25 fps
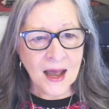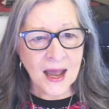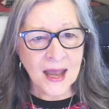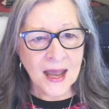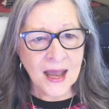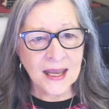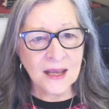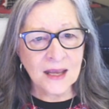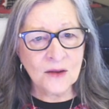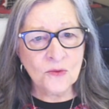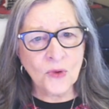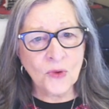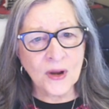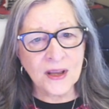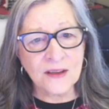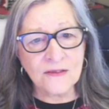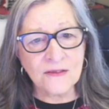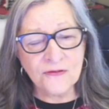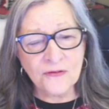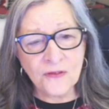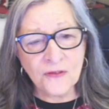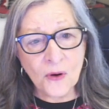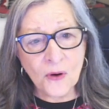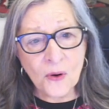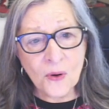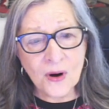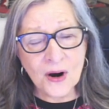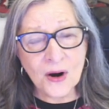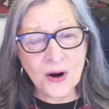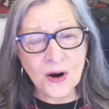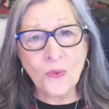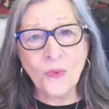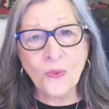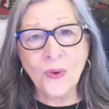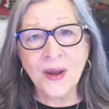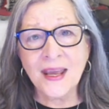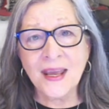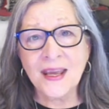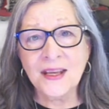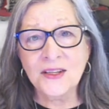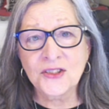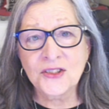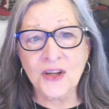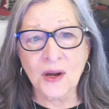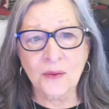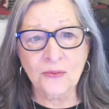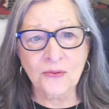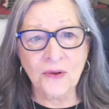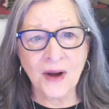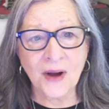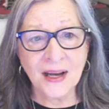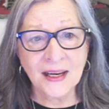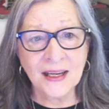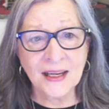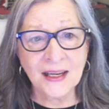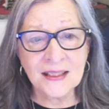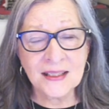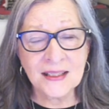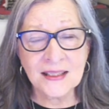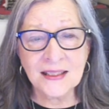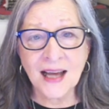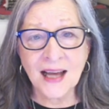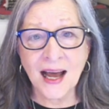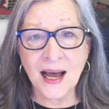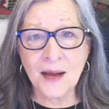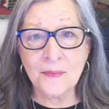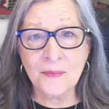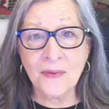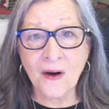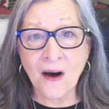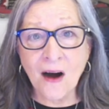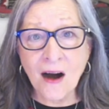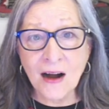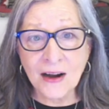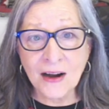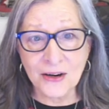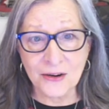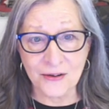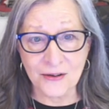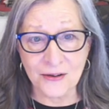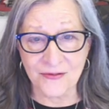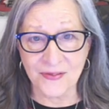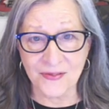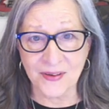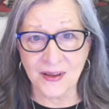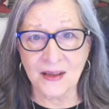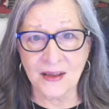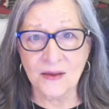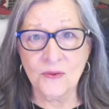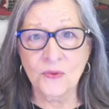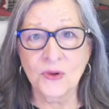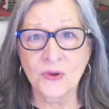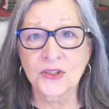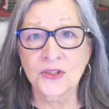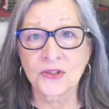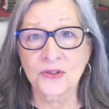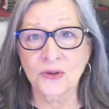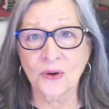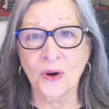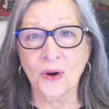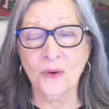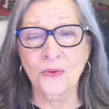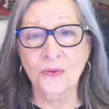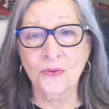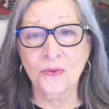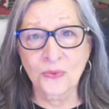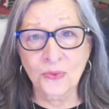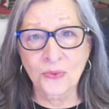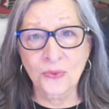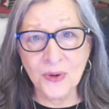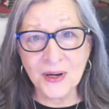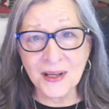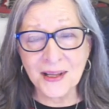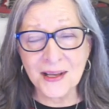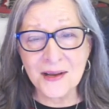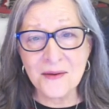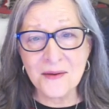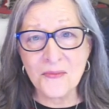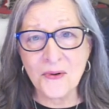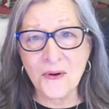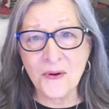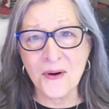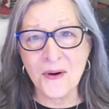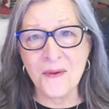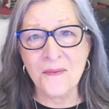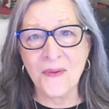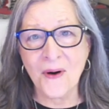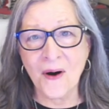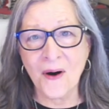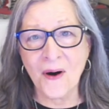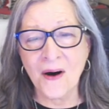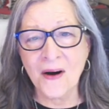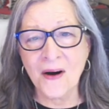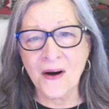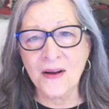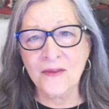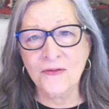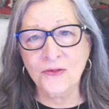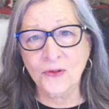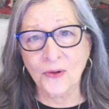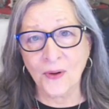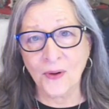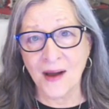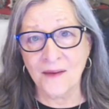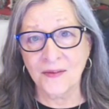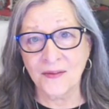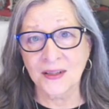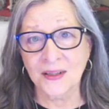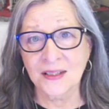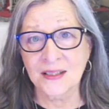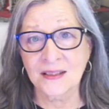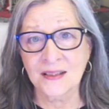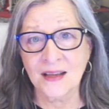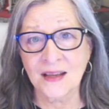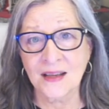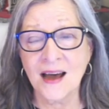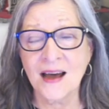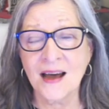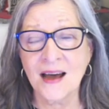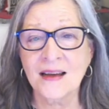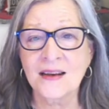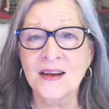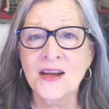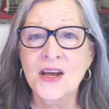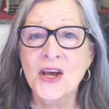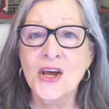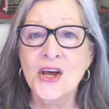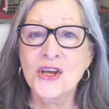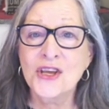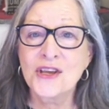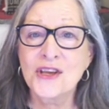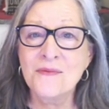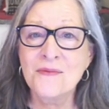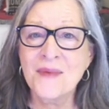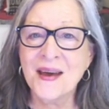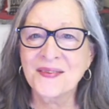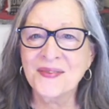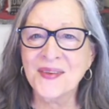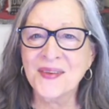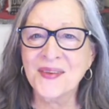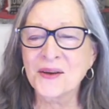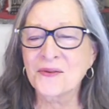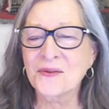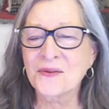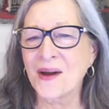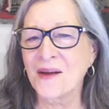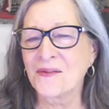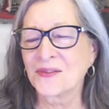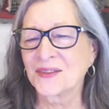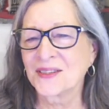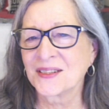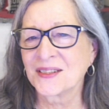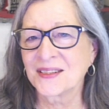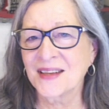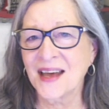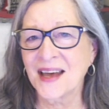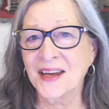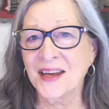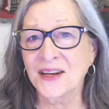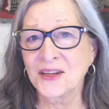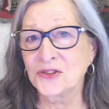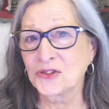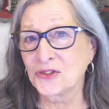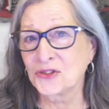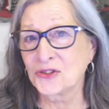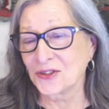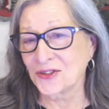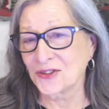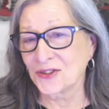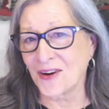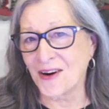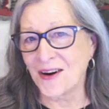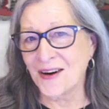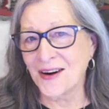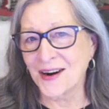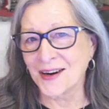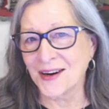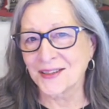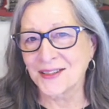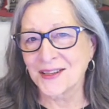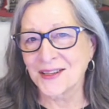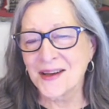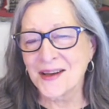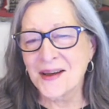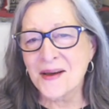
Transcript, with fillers: In week four, we jump right into typography, which is a really important part of graphic design. You may think graphic design is just art,